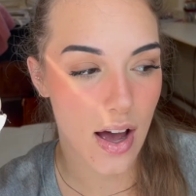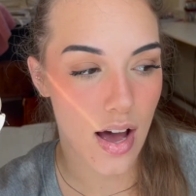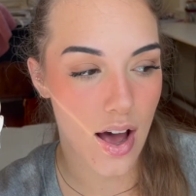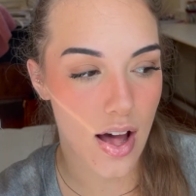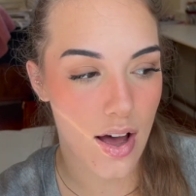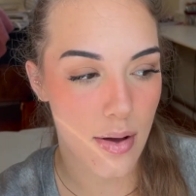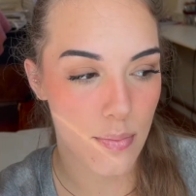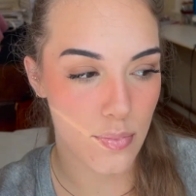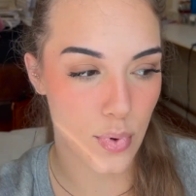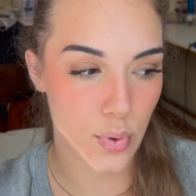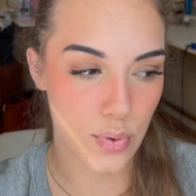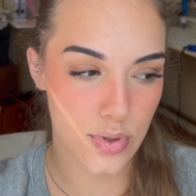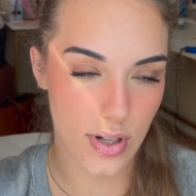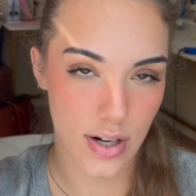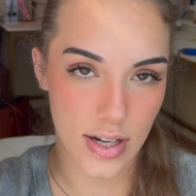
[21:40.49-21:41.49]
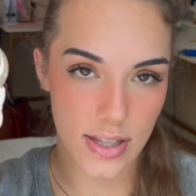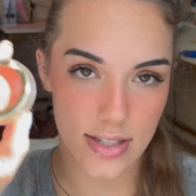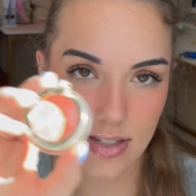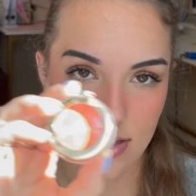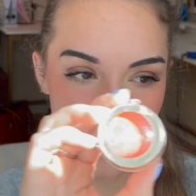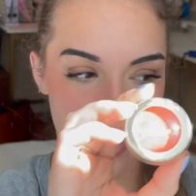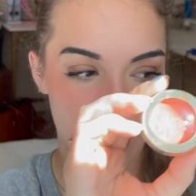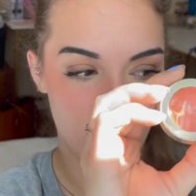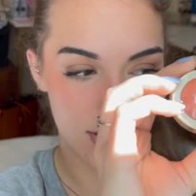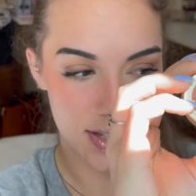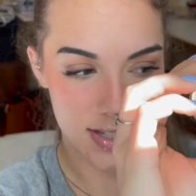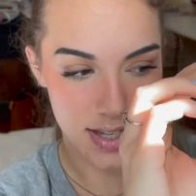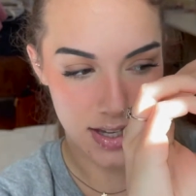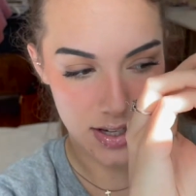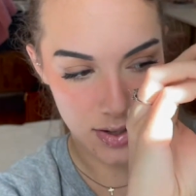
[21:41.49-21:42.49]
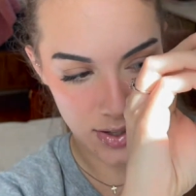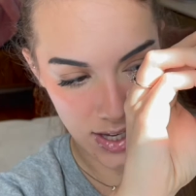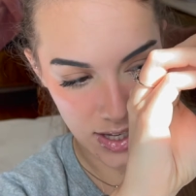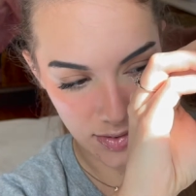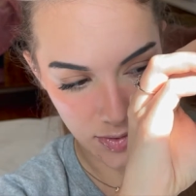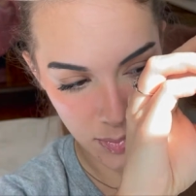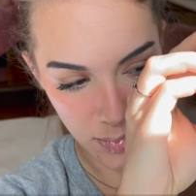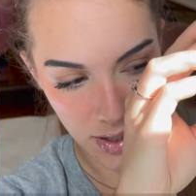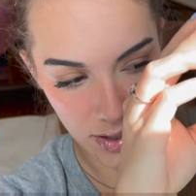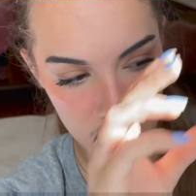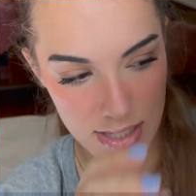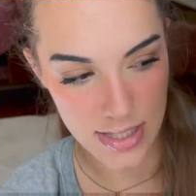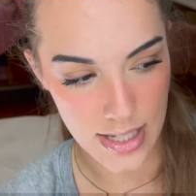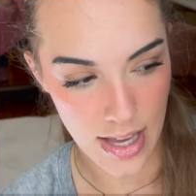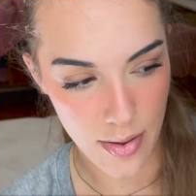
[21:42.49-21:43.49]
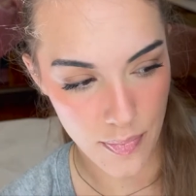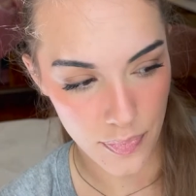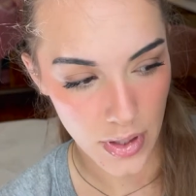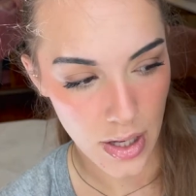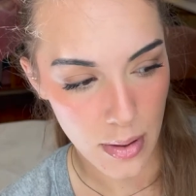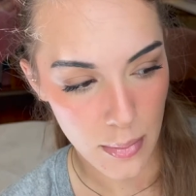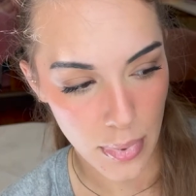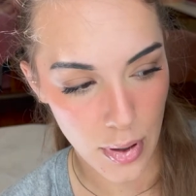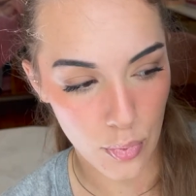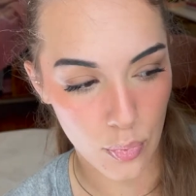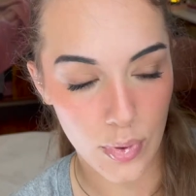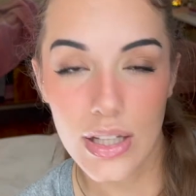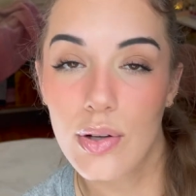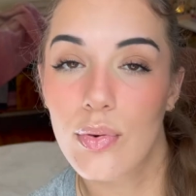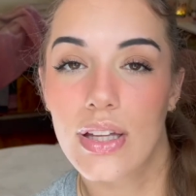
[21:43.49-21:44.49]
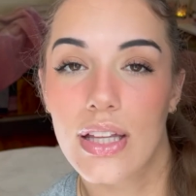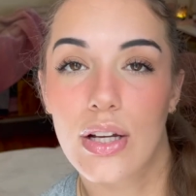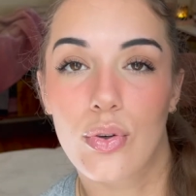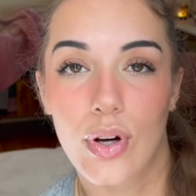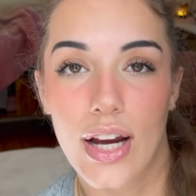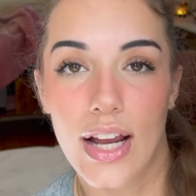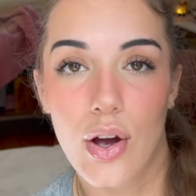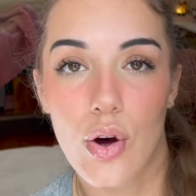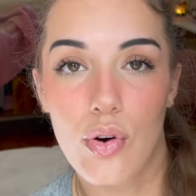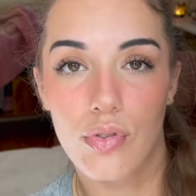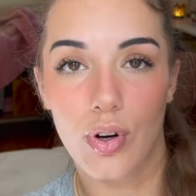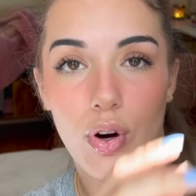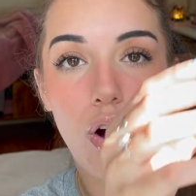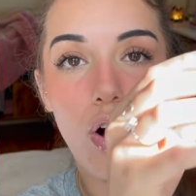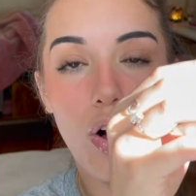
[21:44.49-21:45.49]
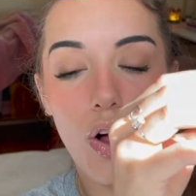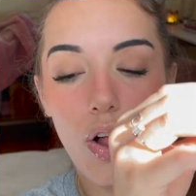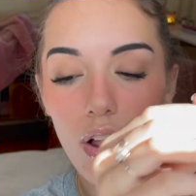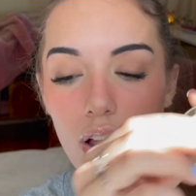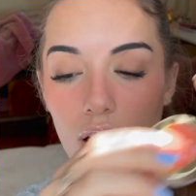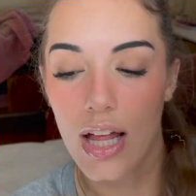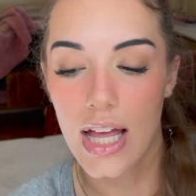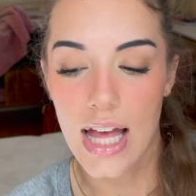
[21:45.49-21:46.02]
Oh, sorry, this is all in the sun. You can't even barely see it, but really, really great overall.